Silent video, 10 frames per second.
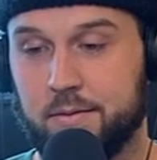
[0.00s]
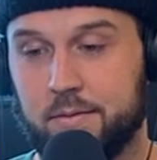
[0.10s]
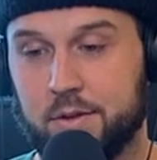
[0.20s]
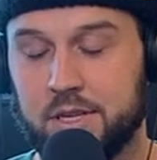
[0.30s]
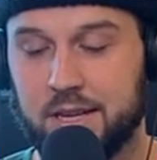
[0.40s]

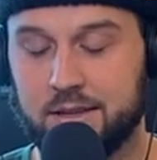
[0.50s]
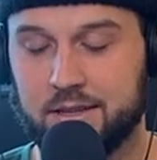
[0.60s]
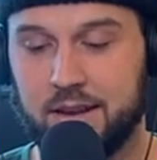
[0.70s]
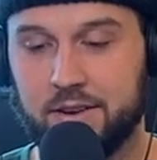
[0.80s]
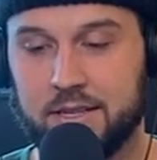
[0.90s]
She says
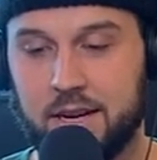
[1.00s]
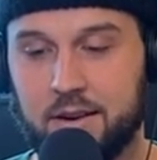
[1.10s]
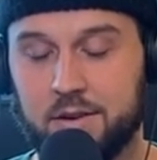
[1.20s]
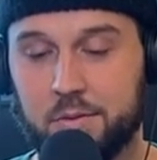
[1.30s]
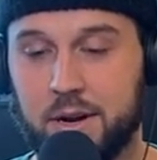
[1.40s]

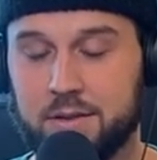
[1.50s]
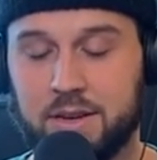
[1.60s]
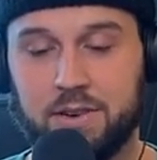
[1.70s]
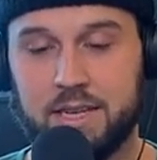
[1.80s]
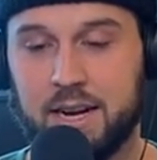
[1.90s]
17. Dude, when I was
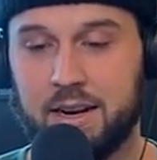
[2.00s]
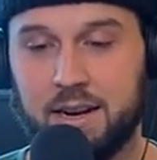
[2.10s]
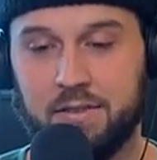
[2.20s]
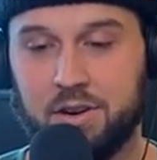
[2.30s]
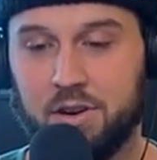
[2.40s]
17, I
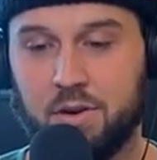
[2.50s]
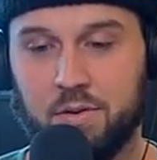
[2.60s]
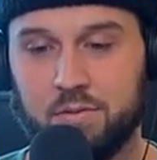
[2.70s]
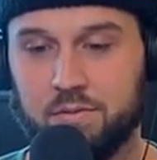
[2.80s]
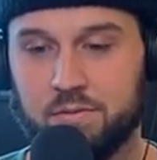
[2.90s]
didn't even
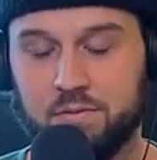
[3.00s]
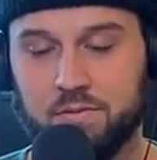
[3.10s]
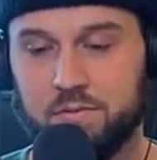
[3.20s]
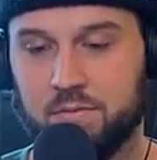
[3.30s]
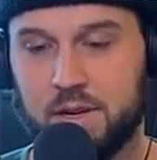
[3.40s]
know
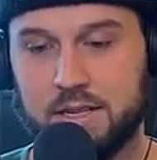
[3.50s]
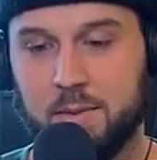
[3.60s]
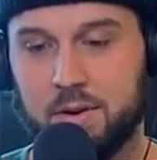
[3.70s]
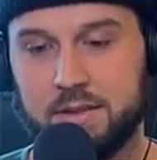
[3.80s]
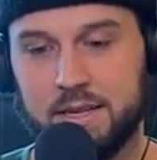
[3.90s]
what a
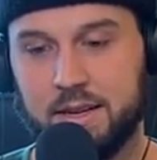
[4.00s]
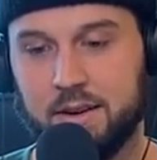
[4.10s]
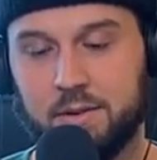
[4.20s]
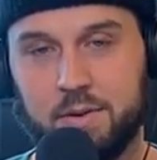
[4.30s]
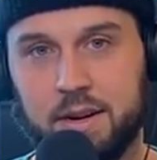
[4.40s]
tampon did
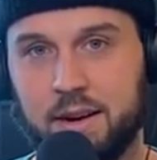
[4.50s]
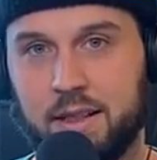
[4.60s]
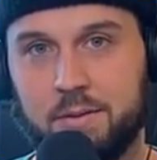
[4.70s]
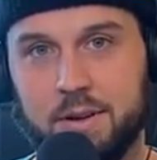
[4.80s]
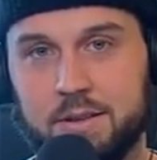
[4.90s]
or what any of
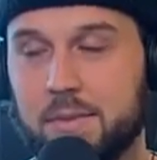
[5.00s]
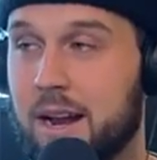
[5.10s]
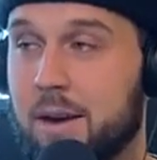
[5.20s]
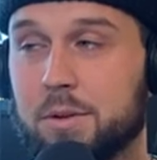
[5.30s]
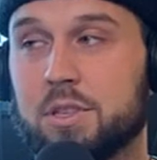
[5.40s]
that was. Man,
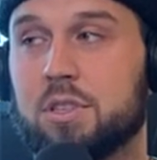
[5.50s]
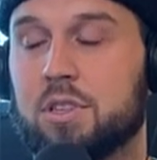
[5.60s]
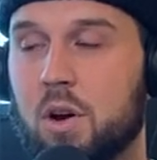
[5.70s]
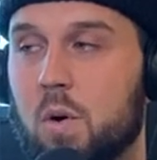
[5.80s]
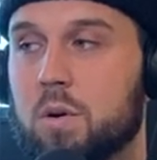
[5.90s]
I was
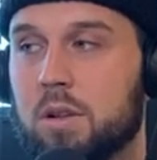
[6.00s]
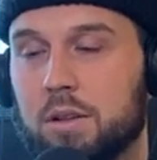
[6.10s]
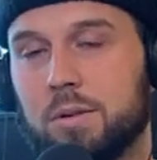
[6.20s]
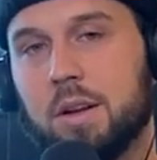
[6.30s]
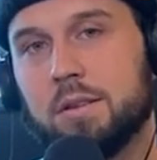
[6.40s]
so
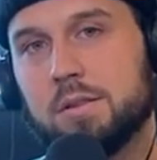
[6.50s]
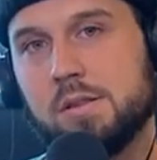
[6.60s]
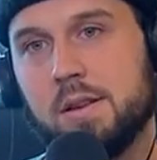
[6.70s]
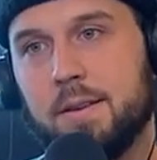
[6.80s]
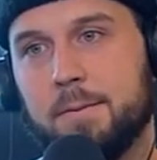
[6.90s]
clueless.
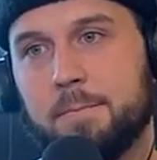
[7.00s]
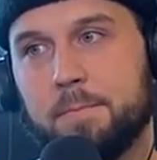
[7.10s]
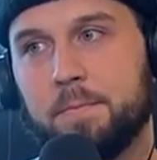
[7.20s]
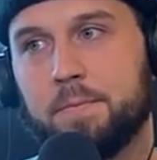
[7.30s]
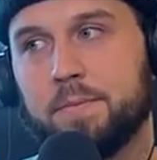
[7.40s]

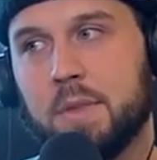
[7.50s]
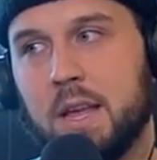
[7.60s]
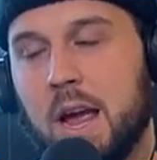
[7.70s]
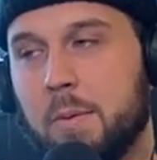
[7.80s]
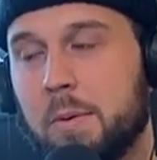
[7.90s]

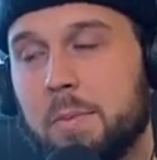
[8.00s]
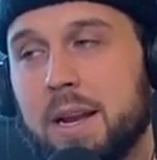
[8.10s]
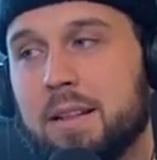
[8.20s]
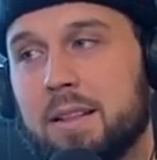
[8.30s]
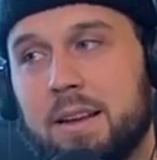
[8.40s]
I remember
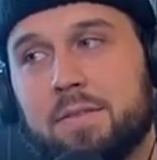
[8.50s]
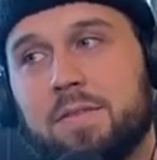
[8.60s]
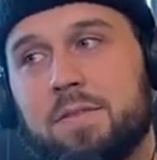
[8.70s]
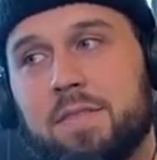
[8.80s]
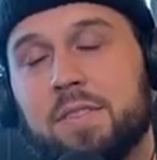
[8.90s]
being like
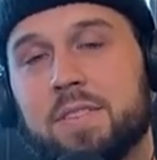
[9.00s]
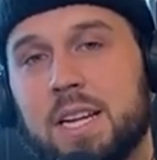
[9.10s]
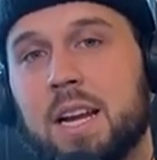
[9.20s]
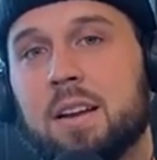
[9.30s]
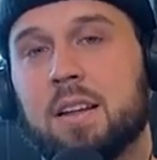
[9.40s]

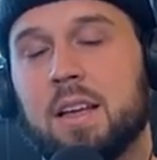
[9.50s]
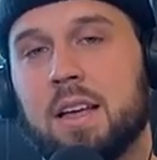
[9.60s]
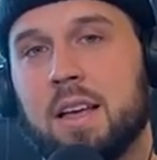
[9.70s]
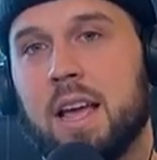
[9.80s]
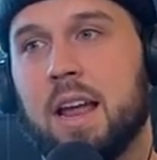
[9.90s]
15
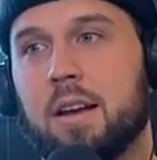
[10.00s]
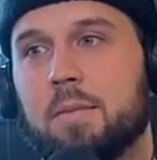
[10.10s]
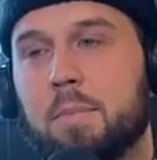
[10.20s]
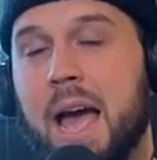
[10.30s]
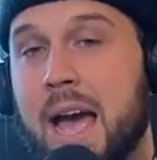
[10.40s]
and
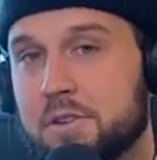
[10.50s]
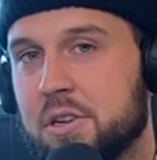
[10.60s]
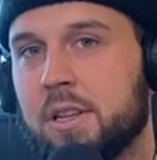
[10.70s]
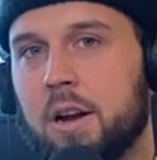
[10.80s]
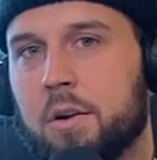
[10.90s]

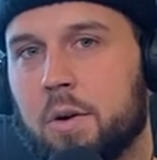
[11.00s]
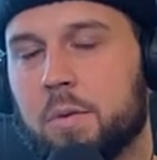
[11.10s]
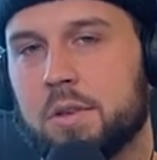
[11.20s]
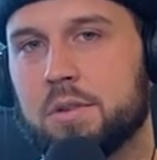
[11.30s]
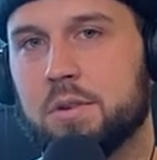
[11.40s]
passionately arguing
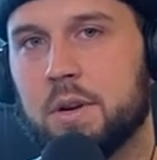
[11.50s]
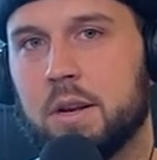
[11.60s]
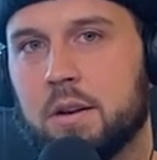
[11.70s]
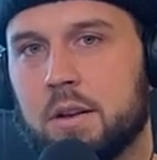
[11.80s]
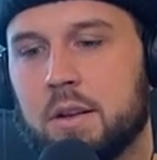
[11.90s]
with a
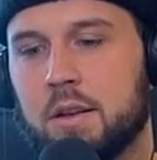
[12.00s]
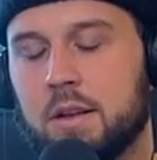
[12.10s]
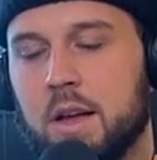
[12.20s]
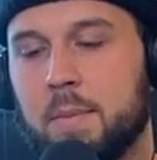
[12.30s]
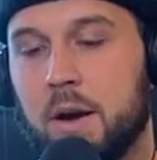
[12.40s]
student
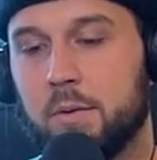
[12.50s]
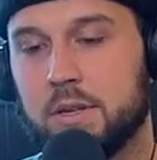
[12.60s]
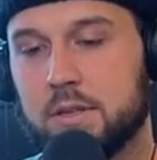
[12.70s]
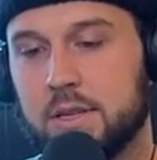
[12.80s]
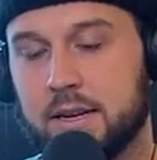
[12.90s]
about
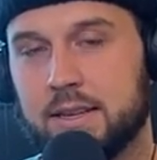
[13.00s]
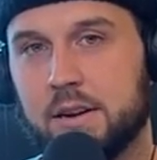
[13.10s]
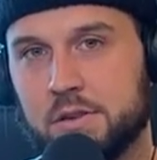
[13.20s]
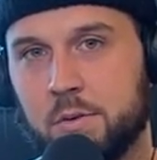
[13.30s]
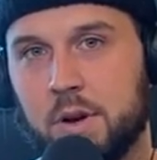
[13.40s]
what sex
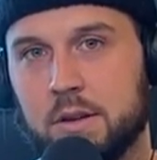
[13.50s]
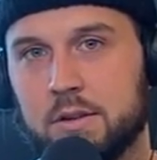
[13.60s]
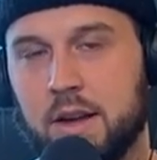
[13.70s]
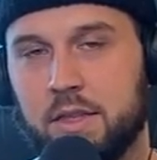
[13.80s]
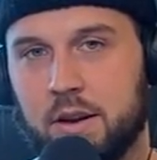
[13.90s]
actually
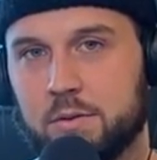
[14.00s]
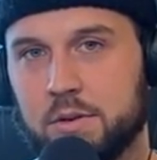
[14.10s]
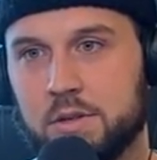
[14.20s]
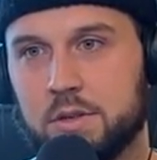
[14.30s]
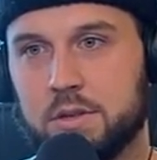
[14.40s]
was. I thought it
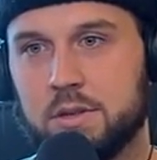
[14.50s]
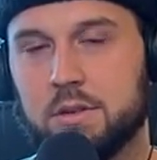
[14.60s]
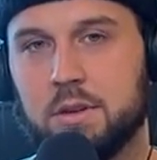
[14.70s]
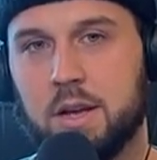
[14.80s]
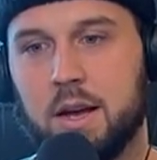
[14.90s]
was just
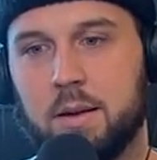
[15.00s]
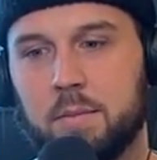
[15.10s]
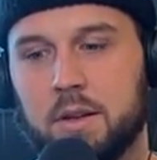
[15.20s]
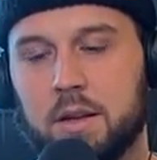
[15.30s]
like